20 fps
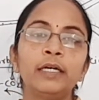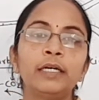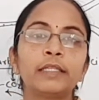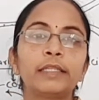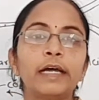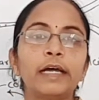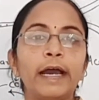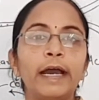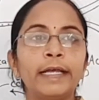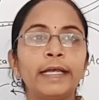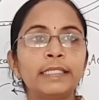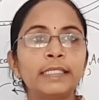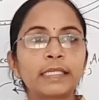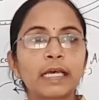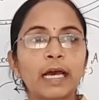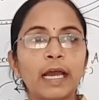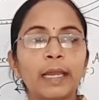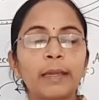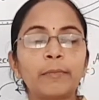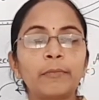The
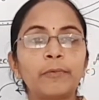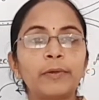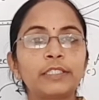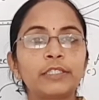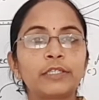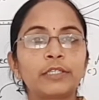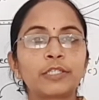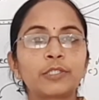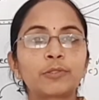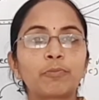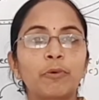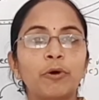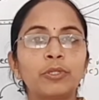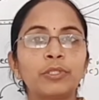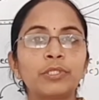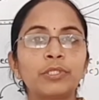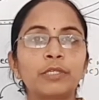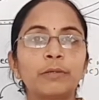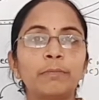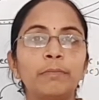enzyme which
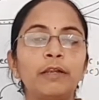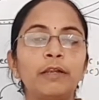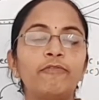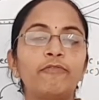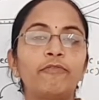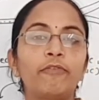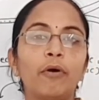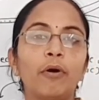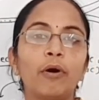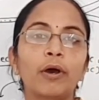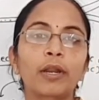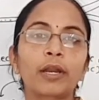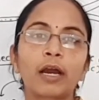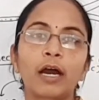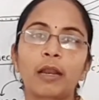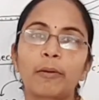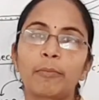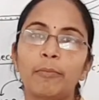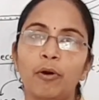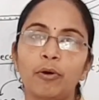responsible for
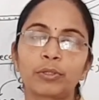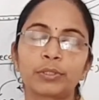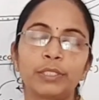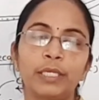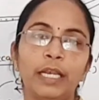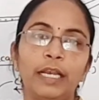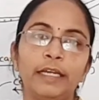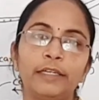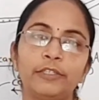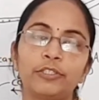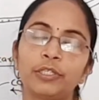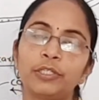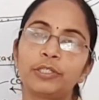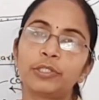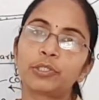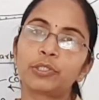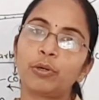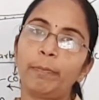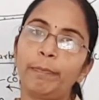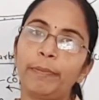carboxylation,
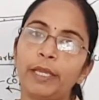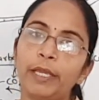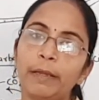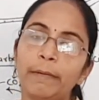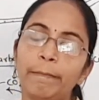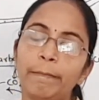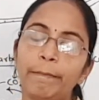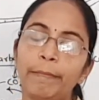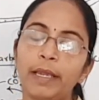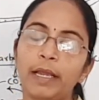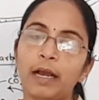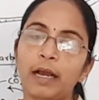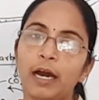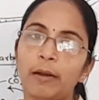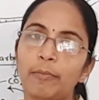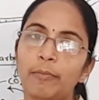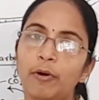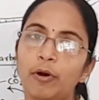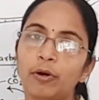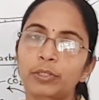so PP
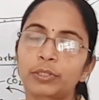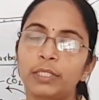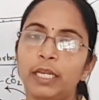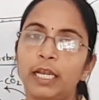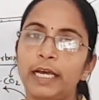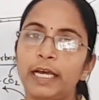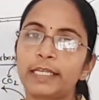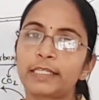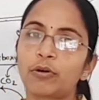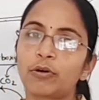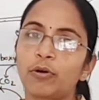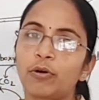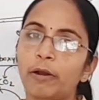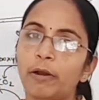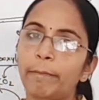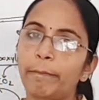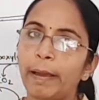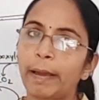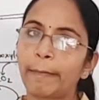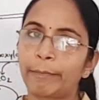carboxylase or
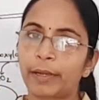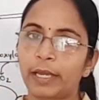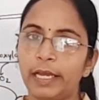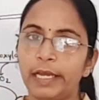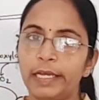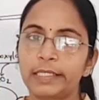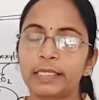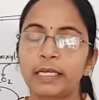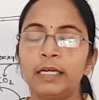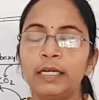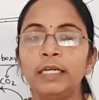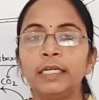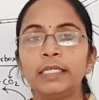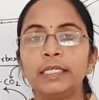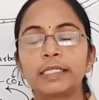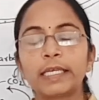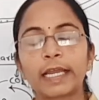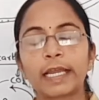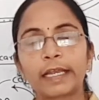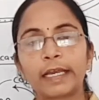peptase.
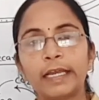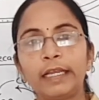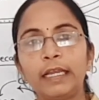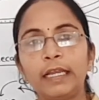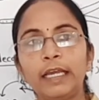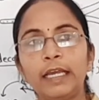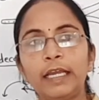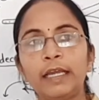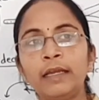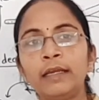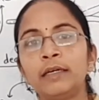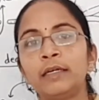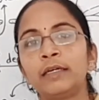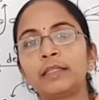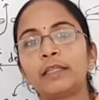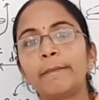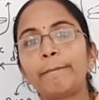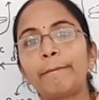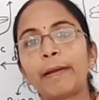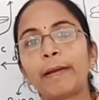Secondly,
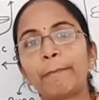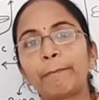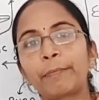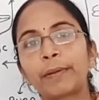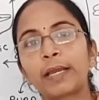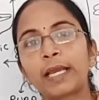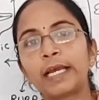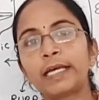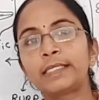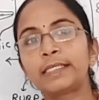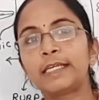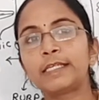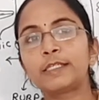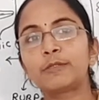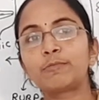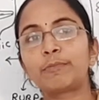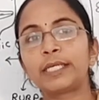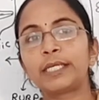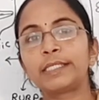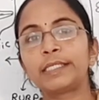the peptase is
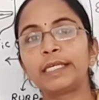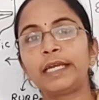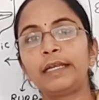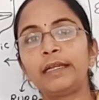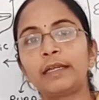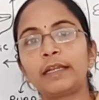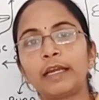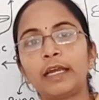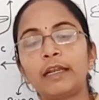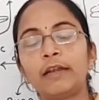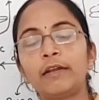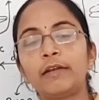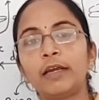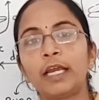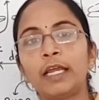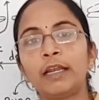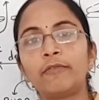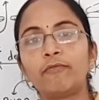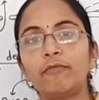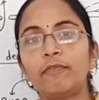present
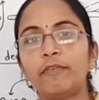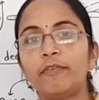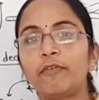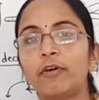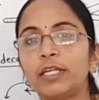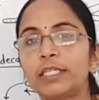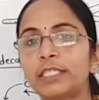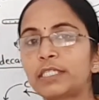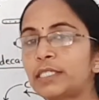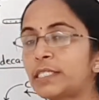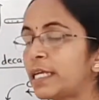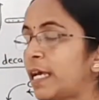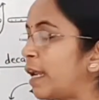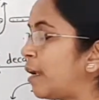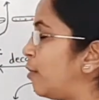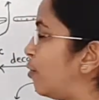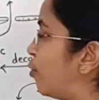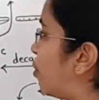in which cell you